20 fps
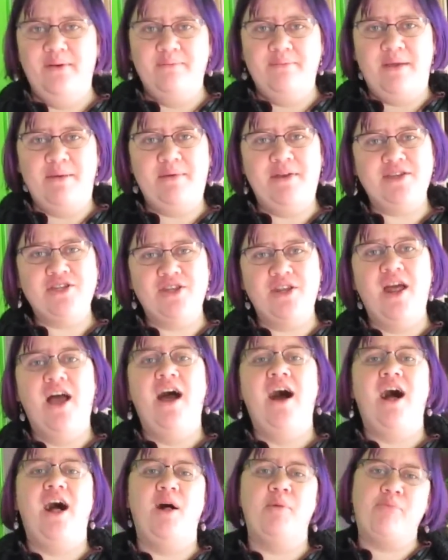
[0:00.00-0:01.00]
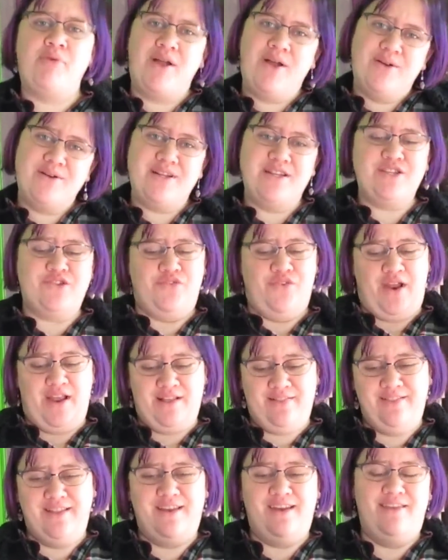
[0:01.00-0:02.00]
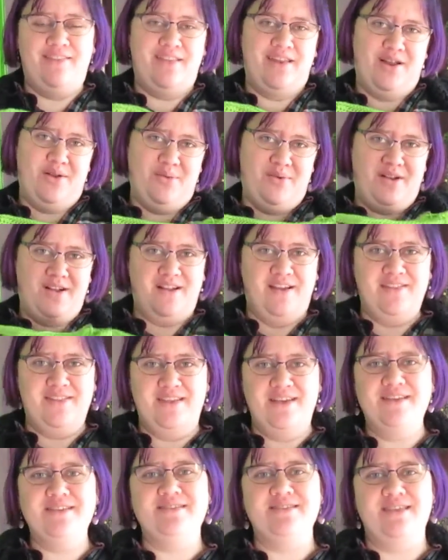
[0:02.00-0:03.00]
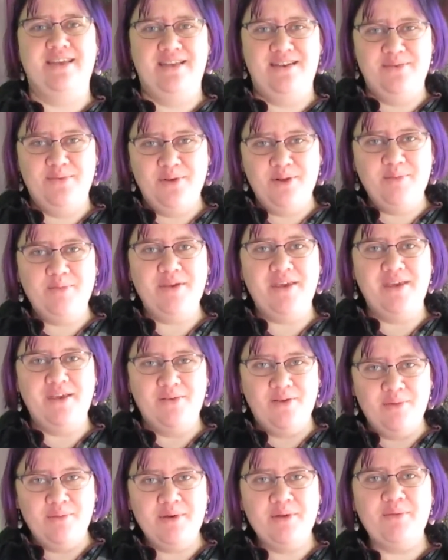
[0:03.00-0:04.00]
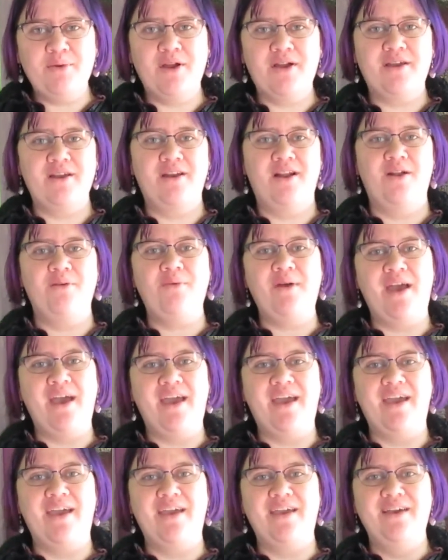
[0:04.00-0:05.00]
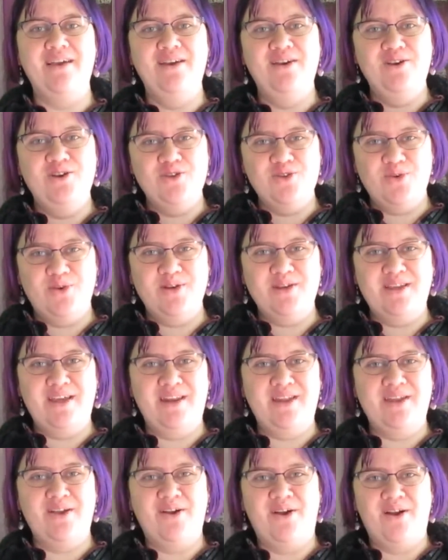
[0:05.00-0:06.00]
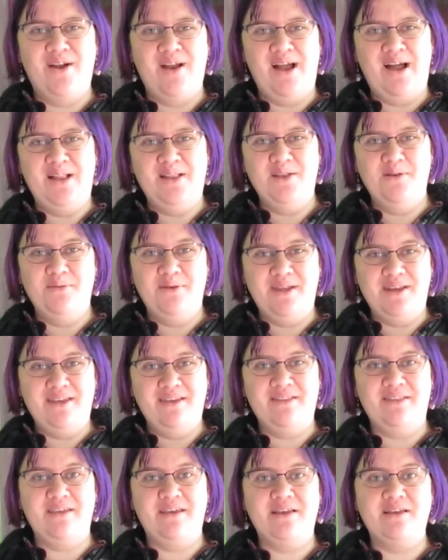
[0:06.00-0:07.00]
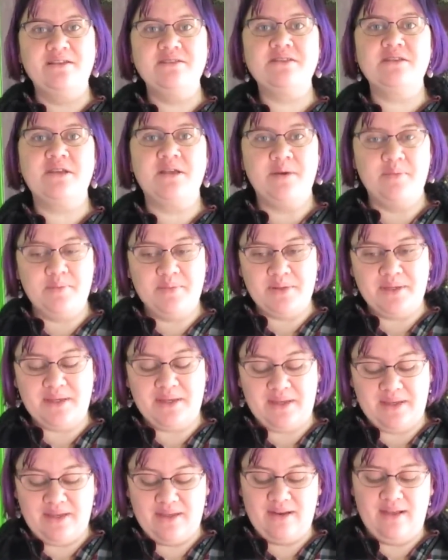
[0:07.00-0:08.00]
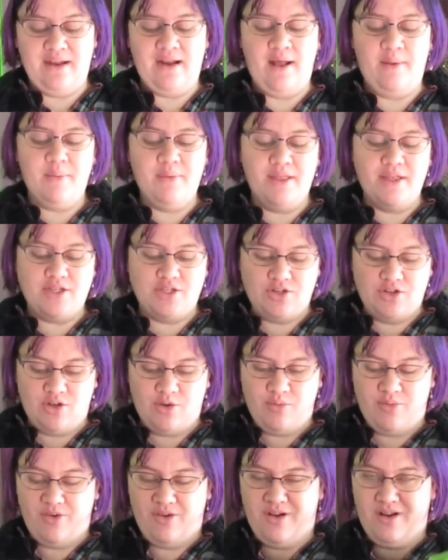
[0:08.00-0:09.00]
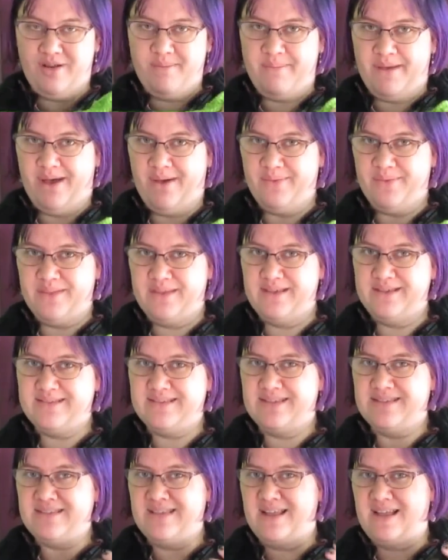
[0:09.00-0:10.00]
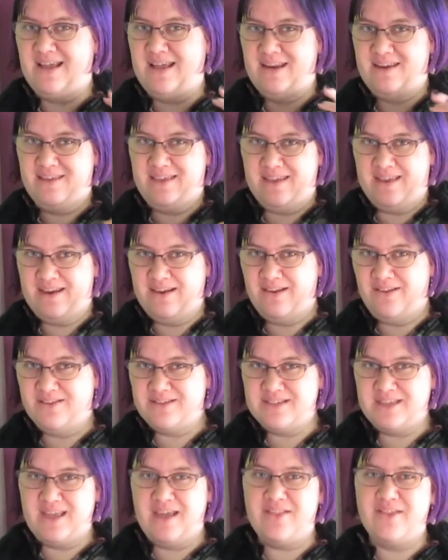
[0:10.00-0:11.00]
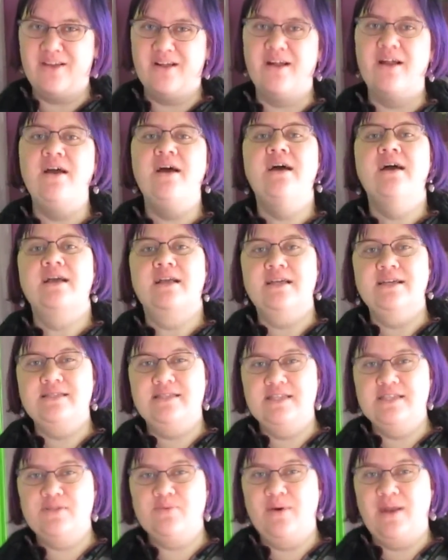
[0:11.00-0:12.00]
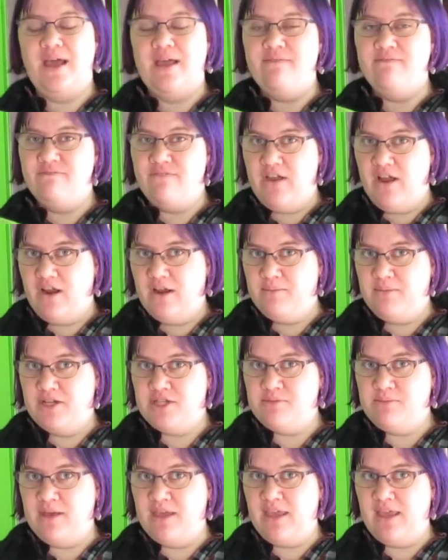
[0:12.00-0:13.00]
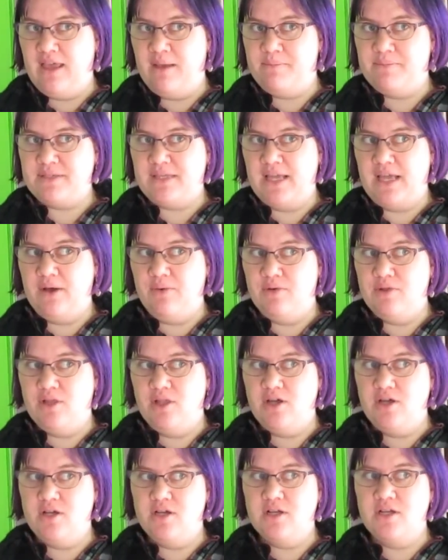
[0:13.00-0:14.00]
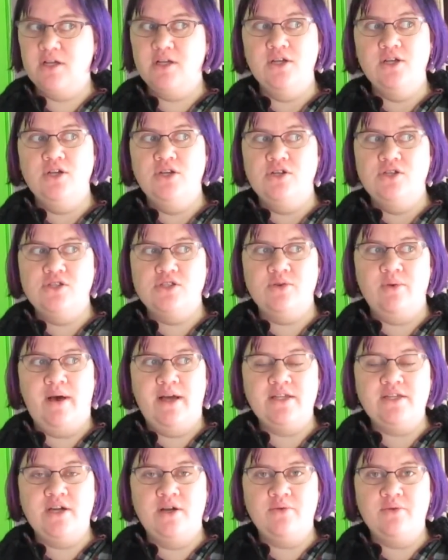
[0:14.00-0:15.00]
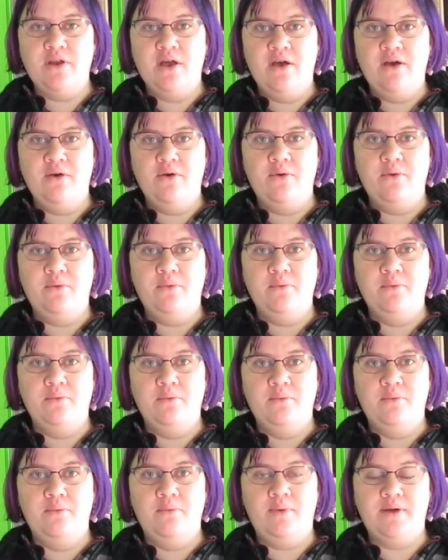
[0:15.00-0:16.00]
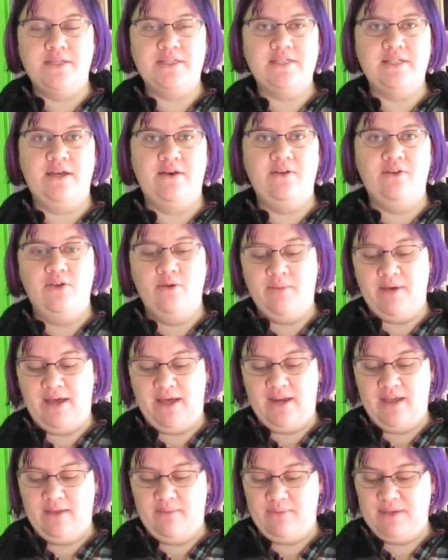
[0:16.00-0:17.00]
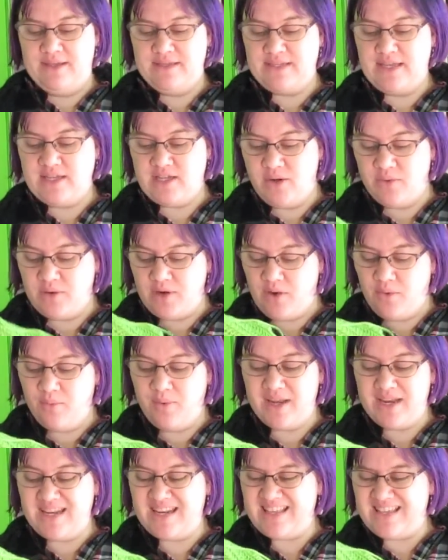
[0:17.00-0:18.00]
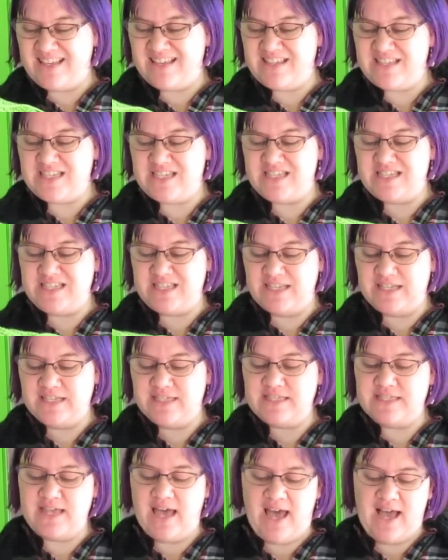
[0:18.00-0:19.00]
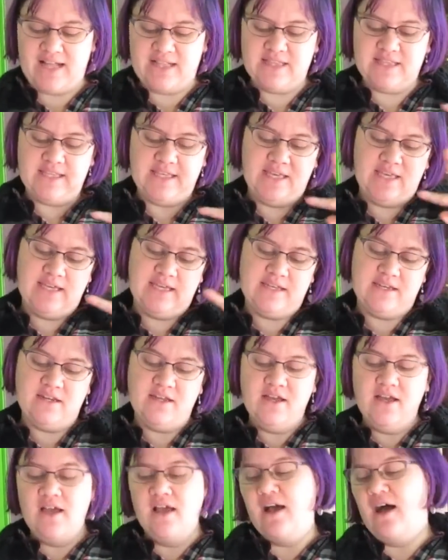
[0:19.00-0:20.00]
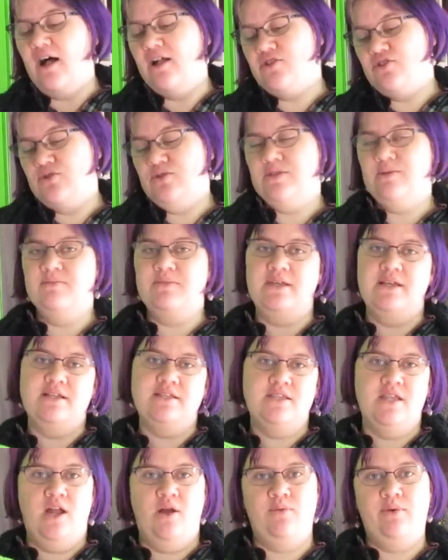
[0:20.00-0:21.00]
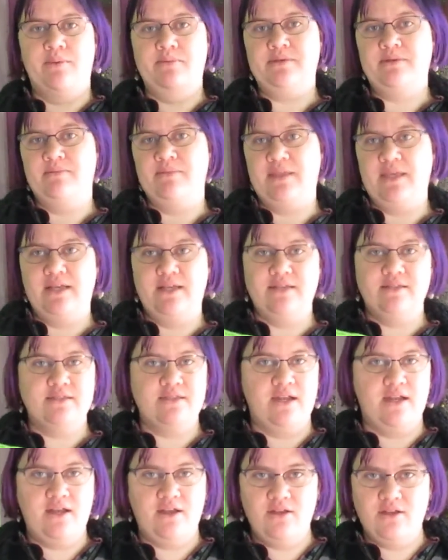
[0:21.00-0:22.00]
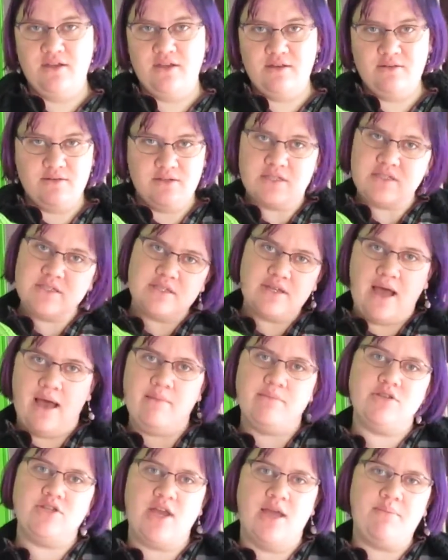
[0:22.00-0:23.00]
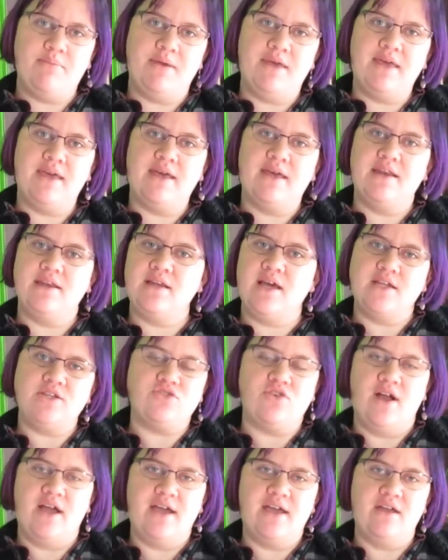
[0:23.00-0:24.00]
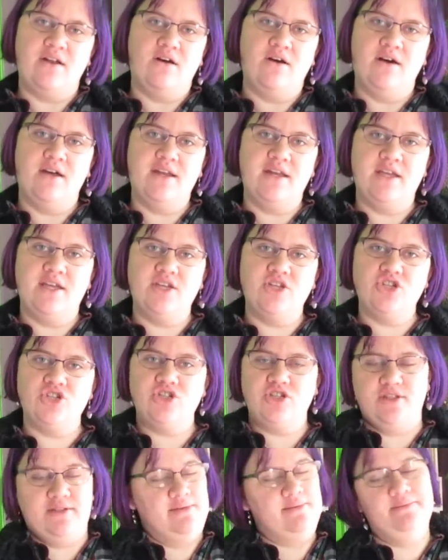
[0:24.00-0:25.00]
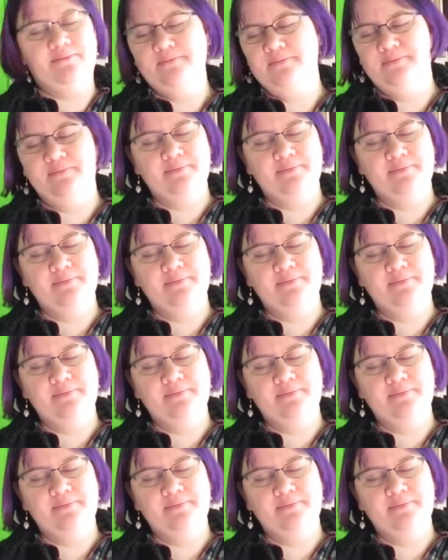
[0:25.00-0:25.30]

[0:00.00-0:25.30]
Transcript: Maybe I should, I'll prioritize Franklin, and then I'll work on this, and we'll be, we'll be working our way toward getting our Halloweeny things completed. And I will let you know more about this as I kind of get it all together because this one I'm very much making up as I go along. So I don't know what to tell you about it because I don't know what it is exactly and I'll do some things and I'll rip some things and I just I'm shaping it and I try it on ish and